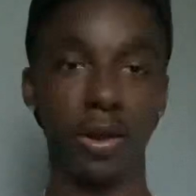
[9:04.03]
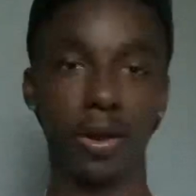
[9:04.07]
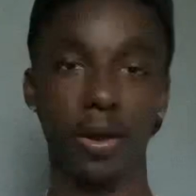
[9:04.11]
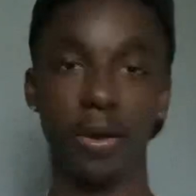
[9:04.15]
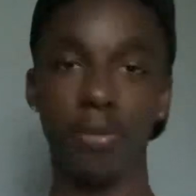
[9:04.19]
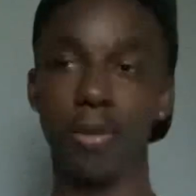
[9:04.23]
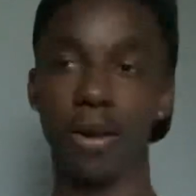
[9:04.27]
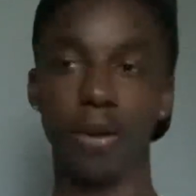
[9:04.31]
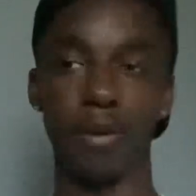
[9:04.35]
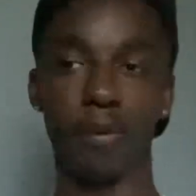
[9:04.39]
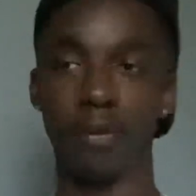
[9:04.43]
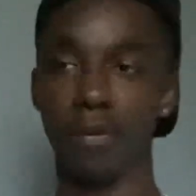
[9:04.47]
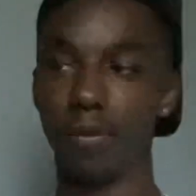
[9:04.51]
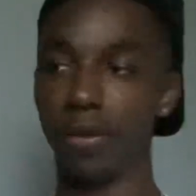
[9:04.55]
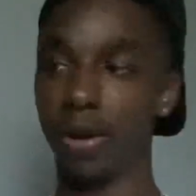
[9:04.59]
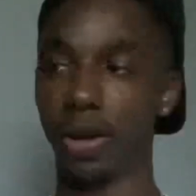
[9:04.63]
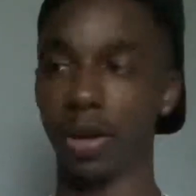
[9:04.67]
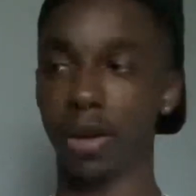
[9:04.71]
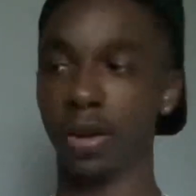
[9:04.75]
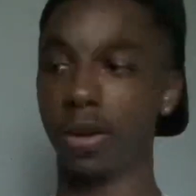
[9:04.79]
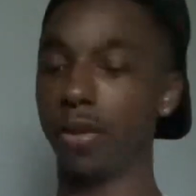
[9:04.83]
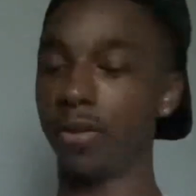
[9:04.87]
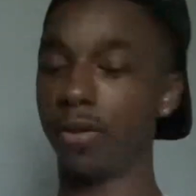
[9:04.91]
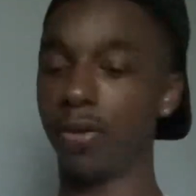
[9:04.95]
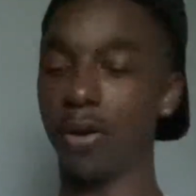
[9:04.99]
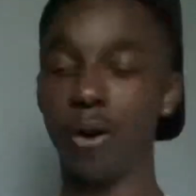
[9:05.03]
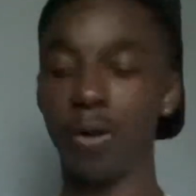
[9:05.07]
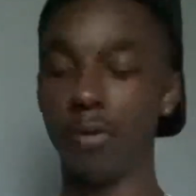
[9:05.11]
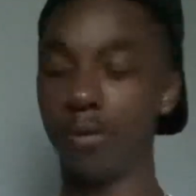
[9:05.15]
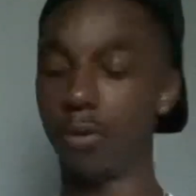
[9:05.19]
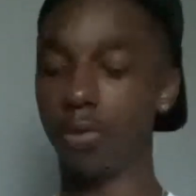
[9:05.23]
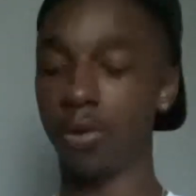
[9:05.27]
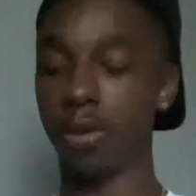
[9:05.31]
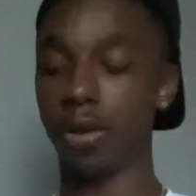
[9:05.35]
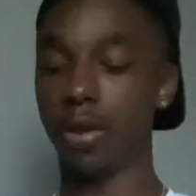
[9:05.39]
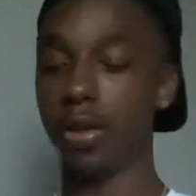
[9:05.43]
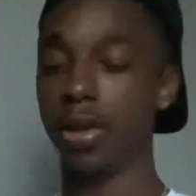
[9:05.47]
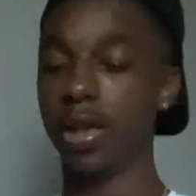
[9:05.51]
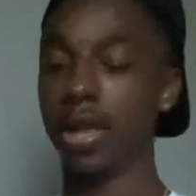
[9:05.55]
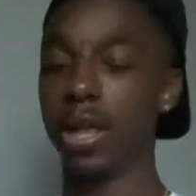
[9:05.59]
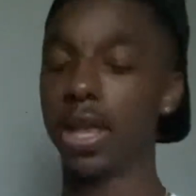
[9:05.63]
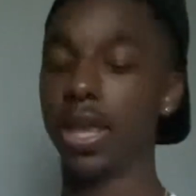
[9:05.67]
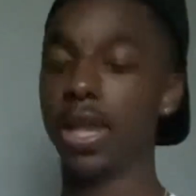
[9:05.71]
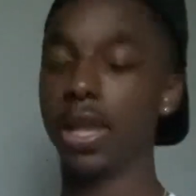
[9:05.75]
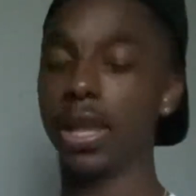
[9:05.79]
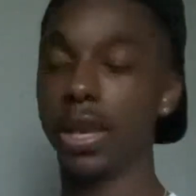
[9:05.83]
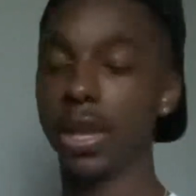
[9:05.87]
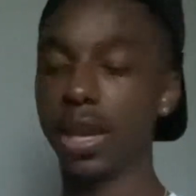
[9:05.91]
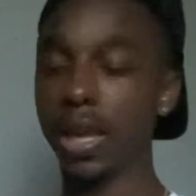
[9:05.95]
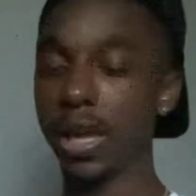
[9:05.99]
I'm like, fuck it, it's over with.
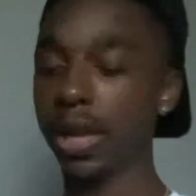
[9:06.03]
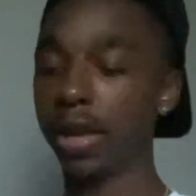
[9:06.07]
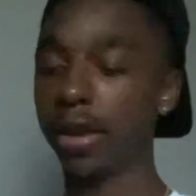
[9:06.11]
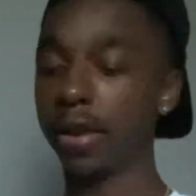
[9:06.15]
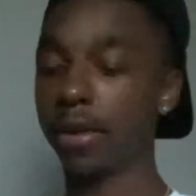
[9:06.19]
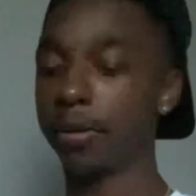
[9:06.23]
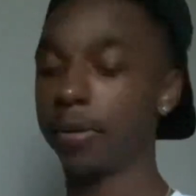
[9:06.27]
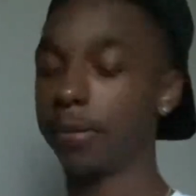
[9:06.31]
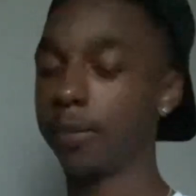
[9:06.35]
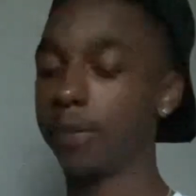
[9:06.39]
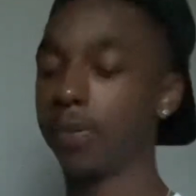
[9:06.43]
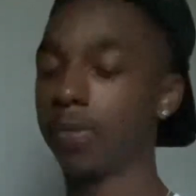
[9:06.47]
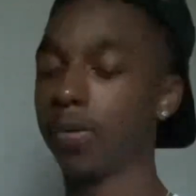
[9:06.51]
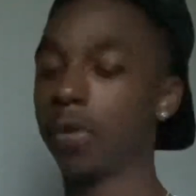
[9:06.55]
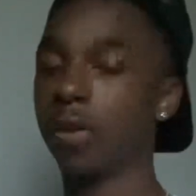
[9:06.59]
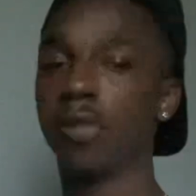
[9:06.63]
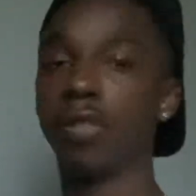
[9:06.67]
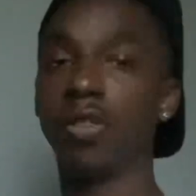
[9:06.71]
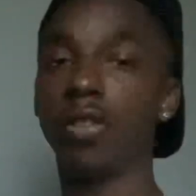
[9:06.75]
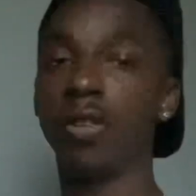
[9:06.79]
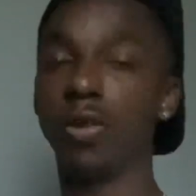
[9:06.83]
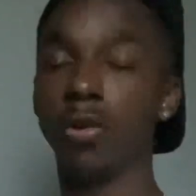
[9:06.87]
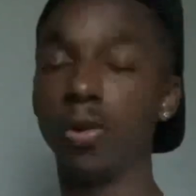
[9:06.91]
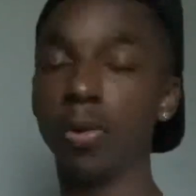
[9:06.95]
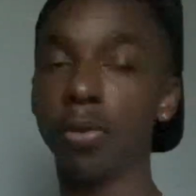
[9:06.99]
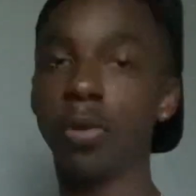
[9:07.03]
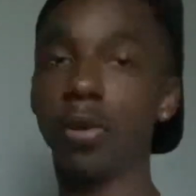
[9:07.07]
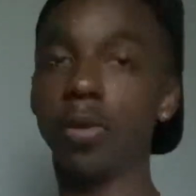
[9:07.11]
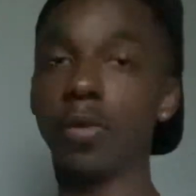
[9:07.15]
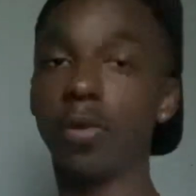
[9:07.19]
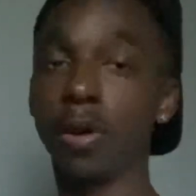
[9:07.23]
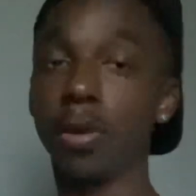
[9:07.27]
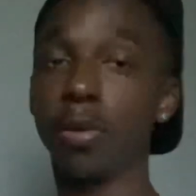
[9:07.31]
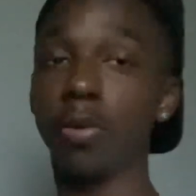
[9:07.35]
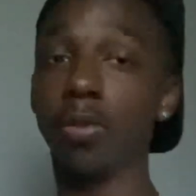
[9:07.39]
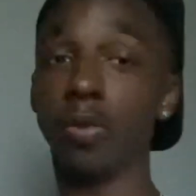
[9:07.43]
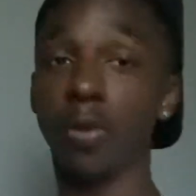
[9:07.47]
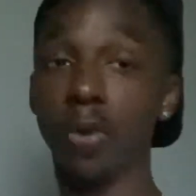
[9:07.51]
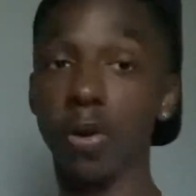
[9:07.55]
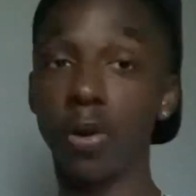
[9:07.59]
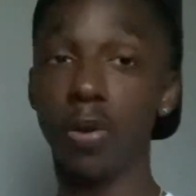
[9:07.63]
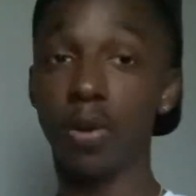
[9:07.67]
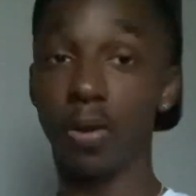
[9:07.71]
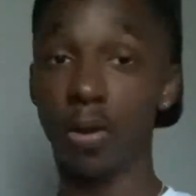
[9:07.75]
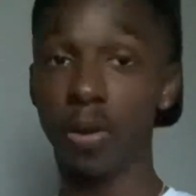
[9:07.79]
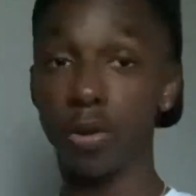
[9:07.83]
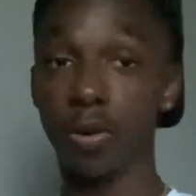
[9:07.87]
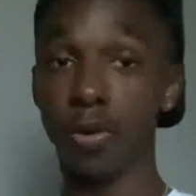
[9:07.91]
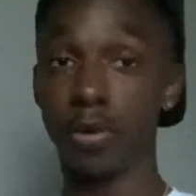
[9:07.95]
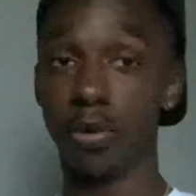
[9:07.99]
Nigga, she knew what the fuck was going
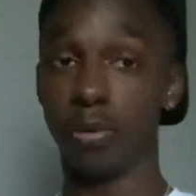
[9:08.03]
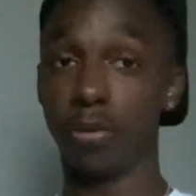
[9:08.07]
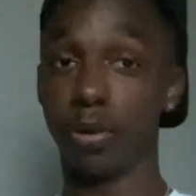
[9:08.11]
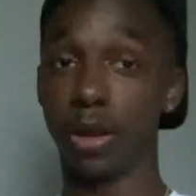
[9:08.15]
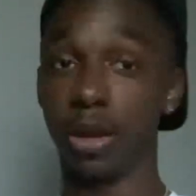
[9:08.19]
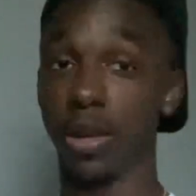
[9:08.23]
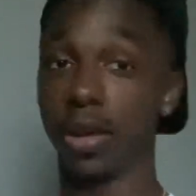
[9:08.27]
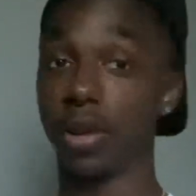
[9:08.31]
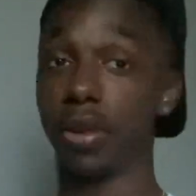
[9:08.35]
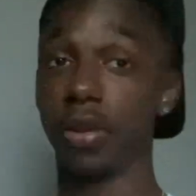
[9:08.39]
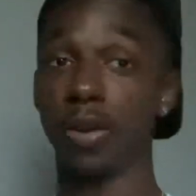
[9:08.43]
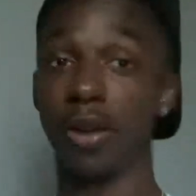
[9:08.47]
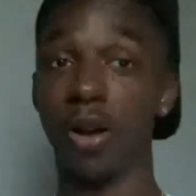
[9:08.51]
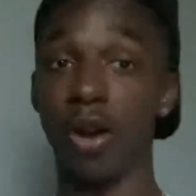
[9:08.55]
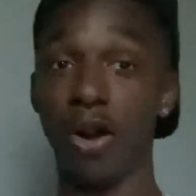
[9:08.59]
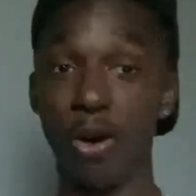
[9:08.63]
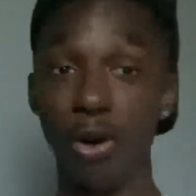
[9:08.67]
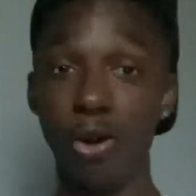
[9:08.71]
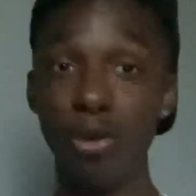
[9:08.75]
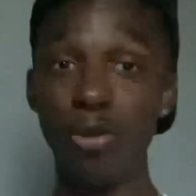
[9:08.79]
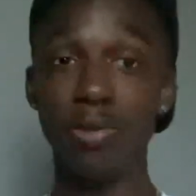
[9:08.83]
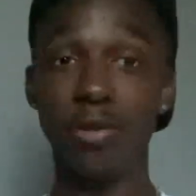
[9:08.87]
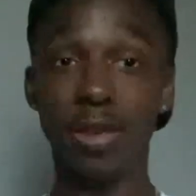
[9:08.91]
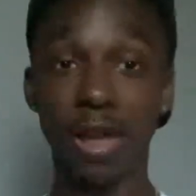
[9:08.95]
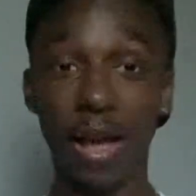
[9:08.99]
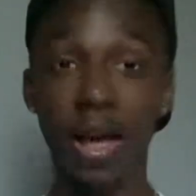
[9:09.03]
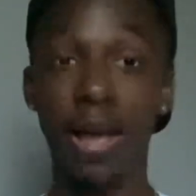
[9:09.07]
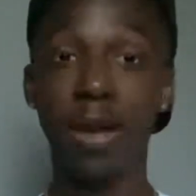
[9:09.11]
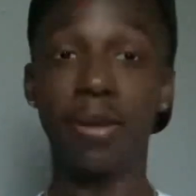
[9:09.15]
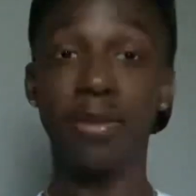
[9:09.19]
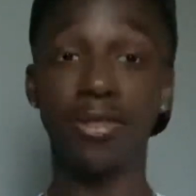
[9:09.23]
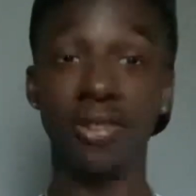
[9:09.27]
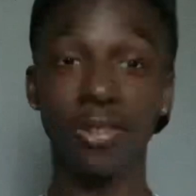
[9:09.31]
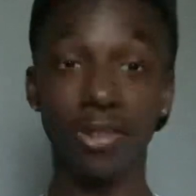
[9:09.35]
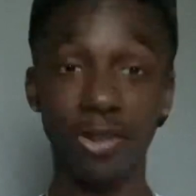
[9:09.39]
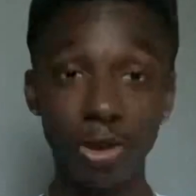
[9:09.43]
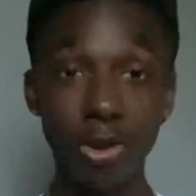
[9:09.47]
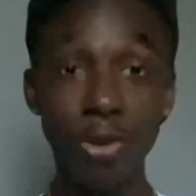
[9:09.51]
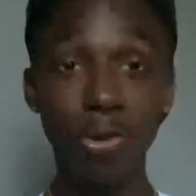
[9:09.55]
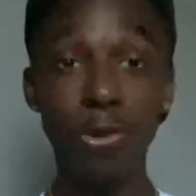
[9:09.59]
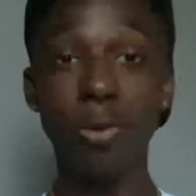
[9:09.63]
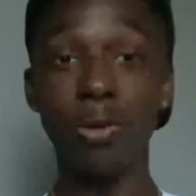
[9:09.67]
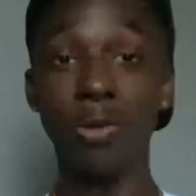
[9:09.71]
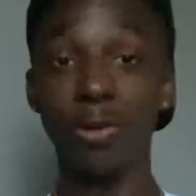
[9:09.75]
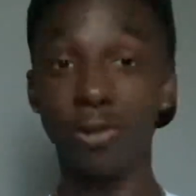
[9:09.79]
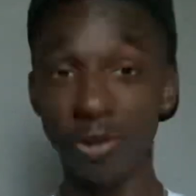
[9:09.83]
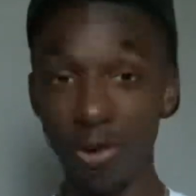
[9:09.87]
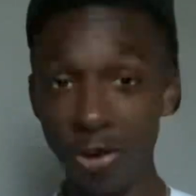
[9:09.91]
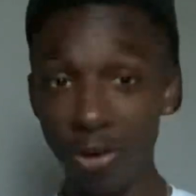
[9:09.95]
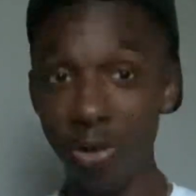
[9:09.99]
on, nigga. Whole time she knew what was
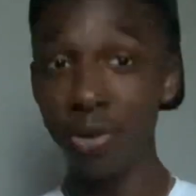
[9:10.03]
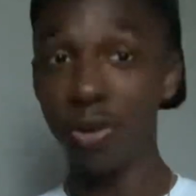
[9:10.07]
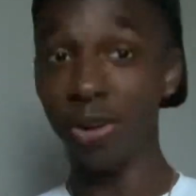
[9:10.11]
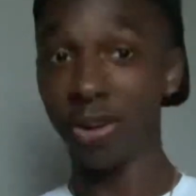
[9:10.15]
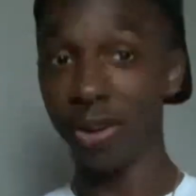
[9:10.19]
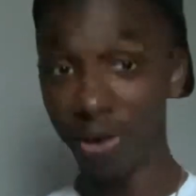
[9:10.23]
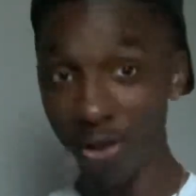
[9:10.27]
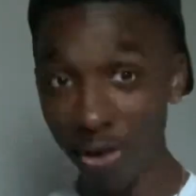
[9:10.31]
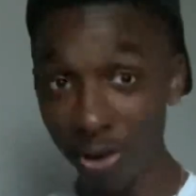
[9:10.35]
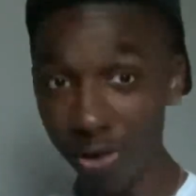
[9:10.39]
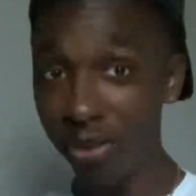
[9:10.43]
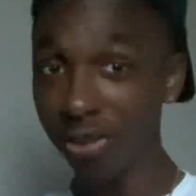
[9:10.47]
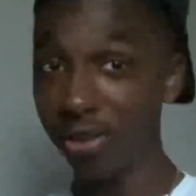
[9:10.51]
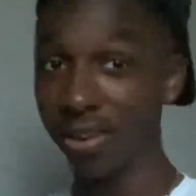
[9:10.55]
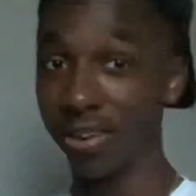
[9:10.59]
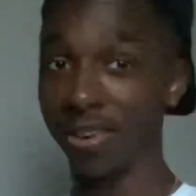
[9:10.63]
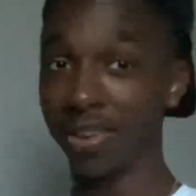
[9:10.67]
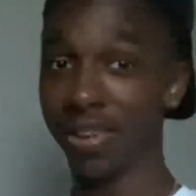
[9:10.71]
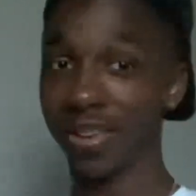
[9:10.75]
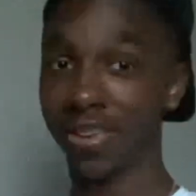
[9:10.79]
going on.